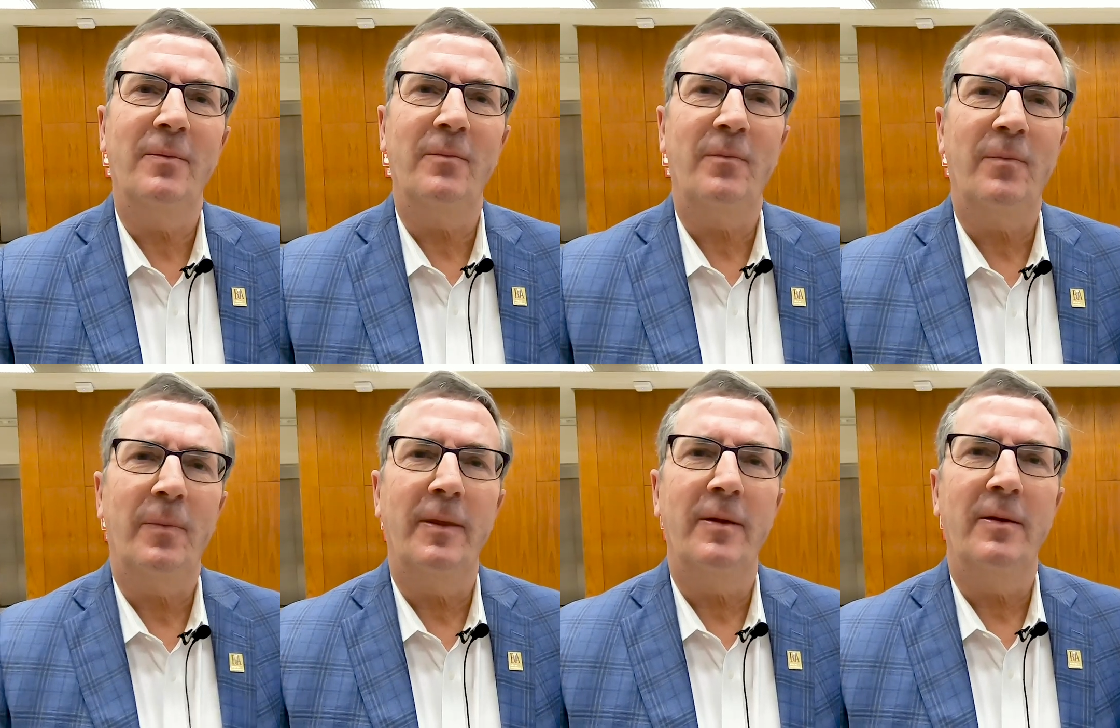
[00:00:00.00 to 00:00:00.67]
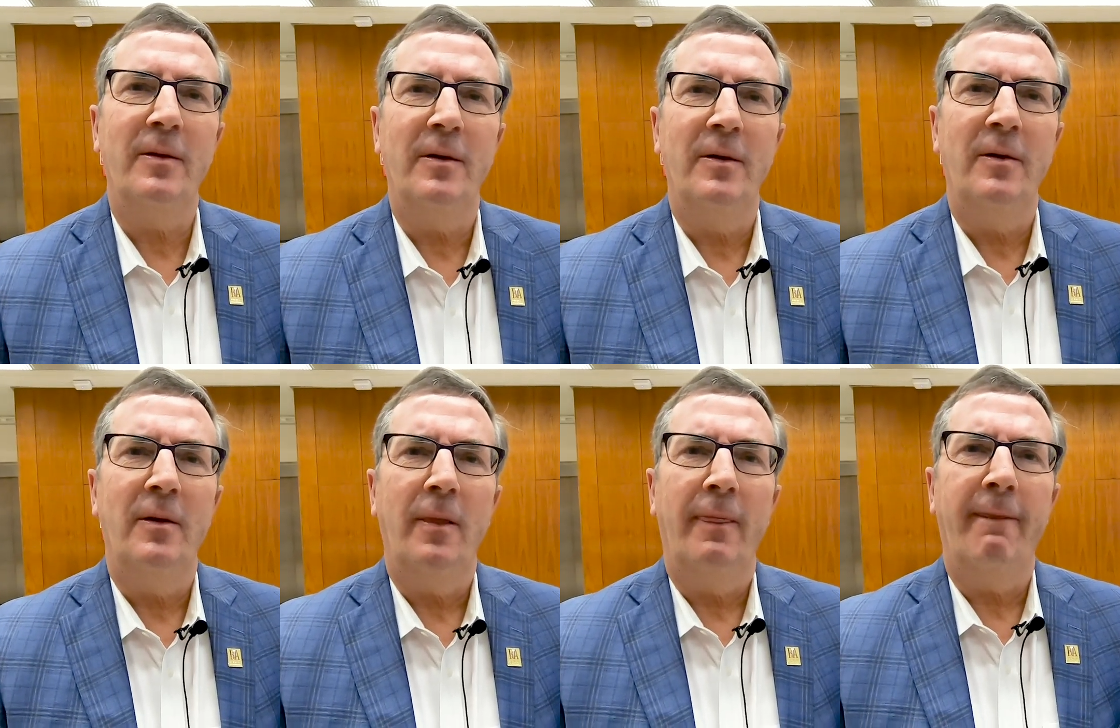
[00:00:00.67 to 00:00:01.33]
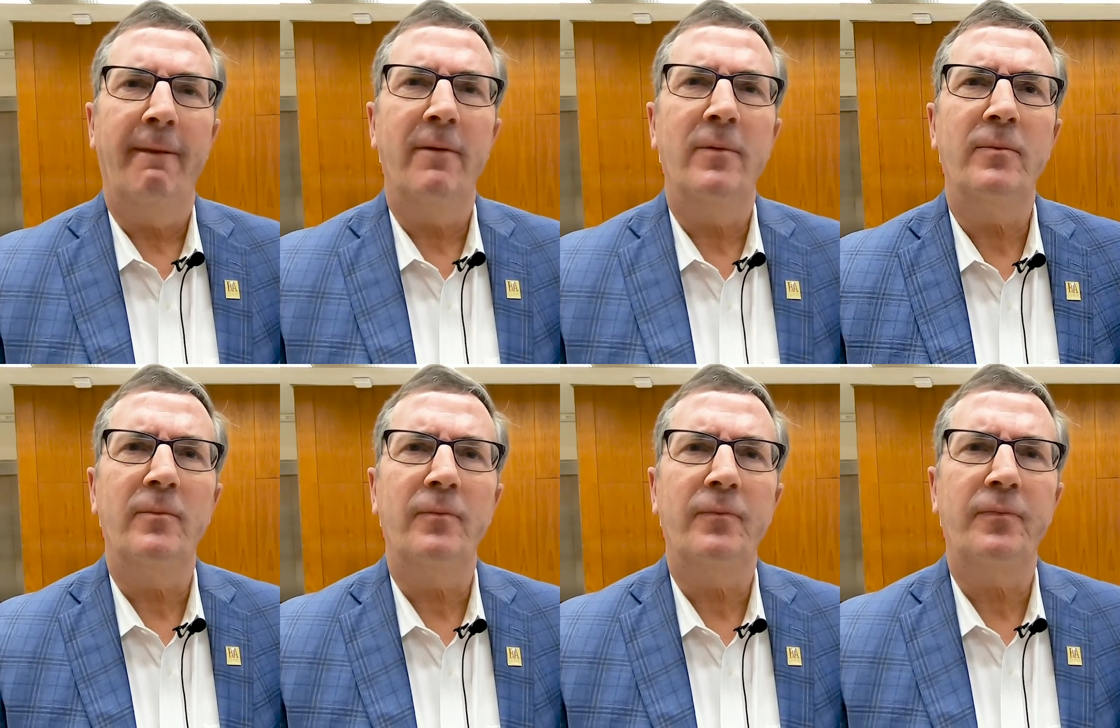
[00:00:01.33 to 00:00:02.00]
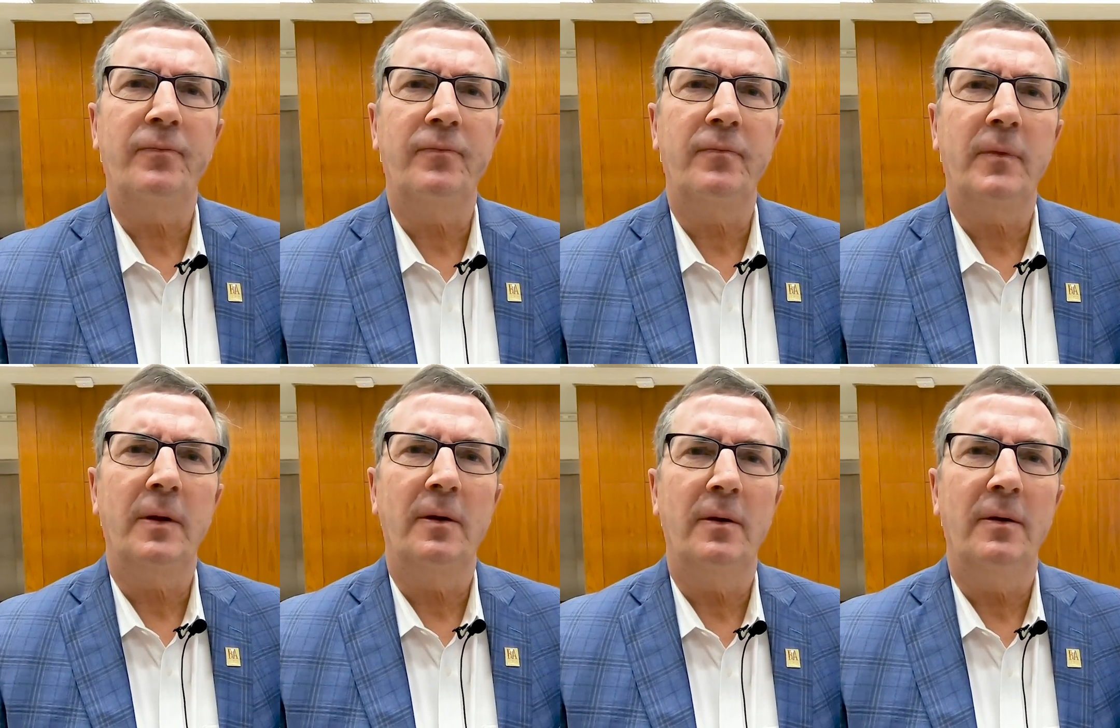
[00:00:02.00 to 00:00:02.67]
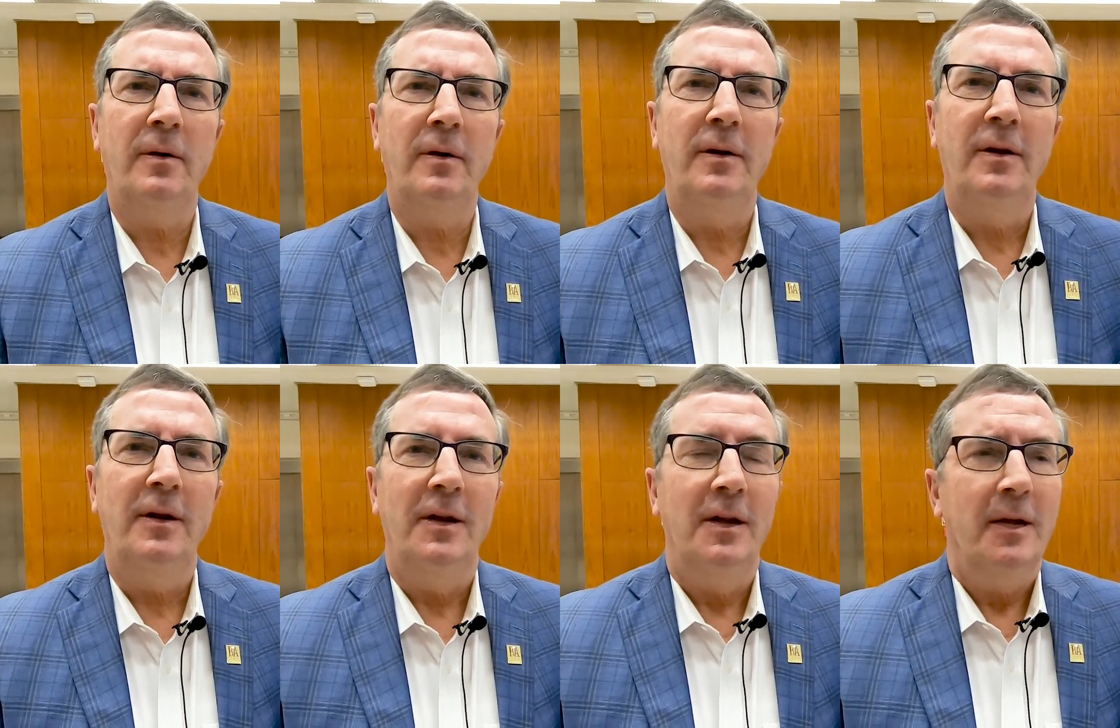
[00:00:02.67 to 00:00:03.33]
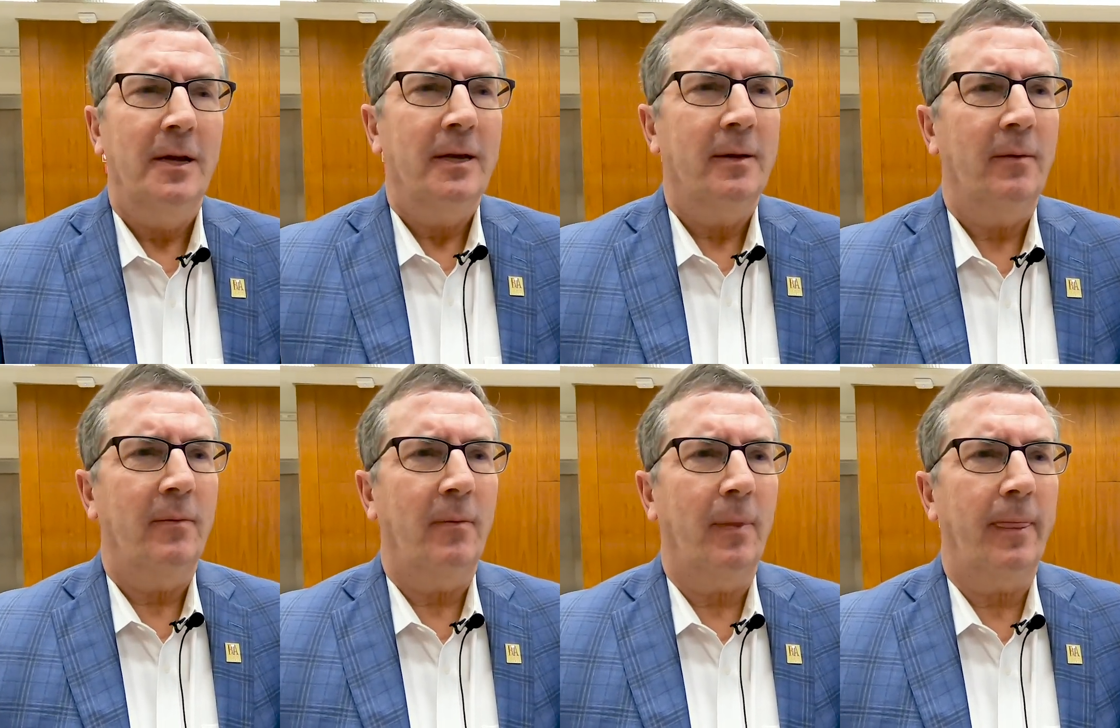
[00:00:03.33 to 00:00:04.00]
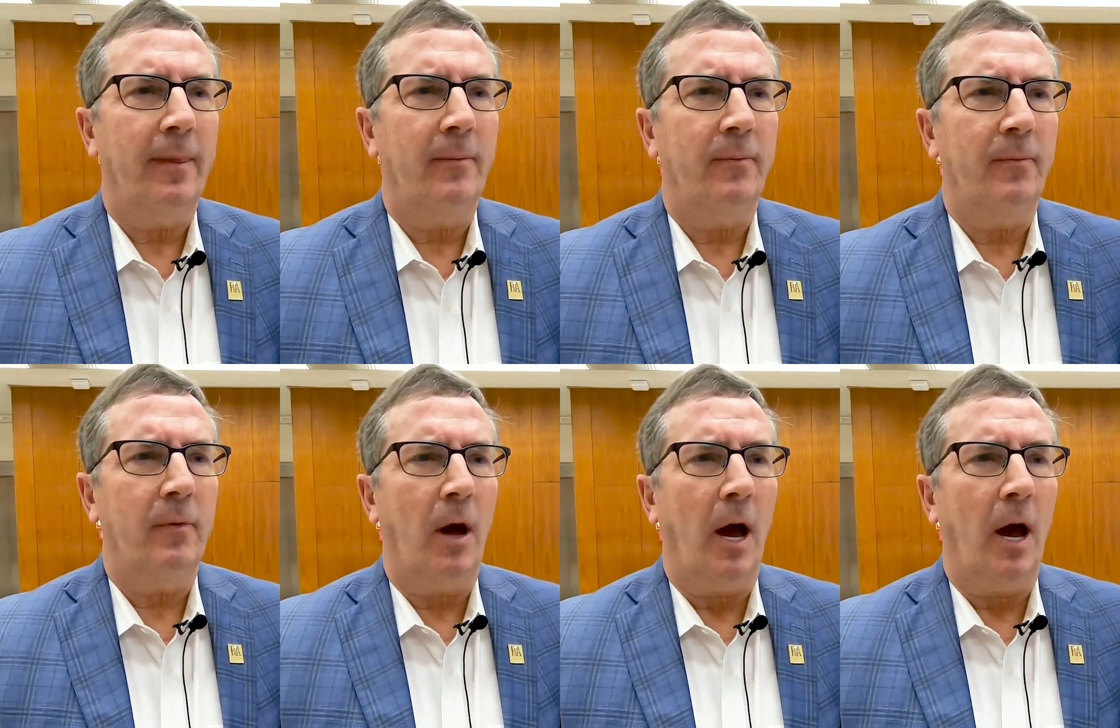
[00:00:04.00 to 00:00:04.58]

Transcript: How about technology, AI, and blockchain? Will that affect the industry?